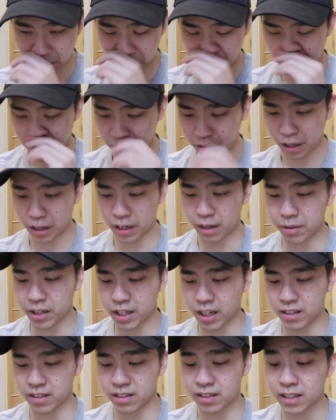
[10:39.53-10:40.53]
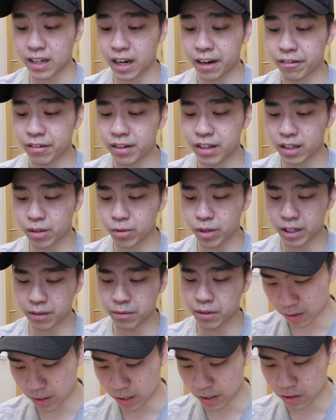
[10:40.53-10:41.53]
Okay, hold on. Let me catch this guy really quick.
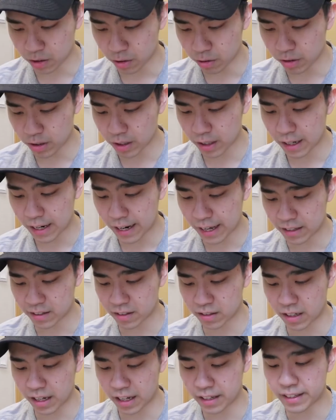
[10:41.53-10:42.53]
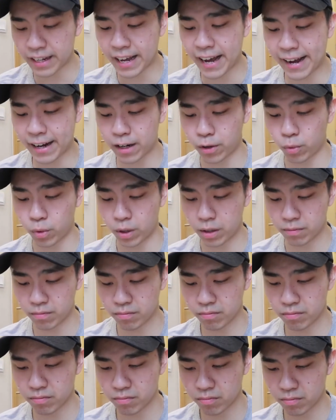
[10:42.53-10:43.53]
Let's go with the less attack one.
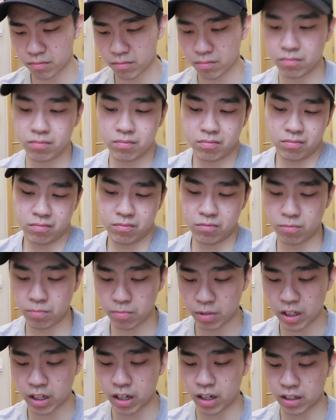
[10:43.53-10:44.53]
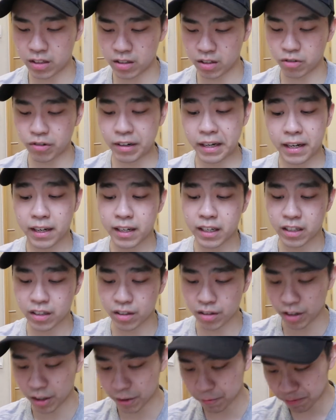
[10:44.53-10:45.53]
Because Great League,
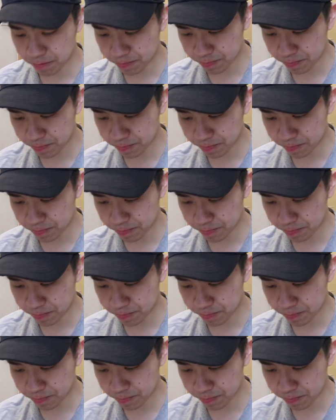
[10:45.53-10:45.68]
you know.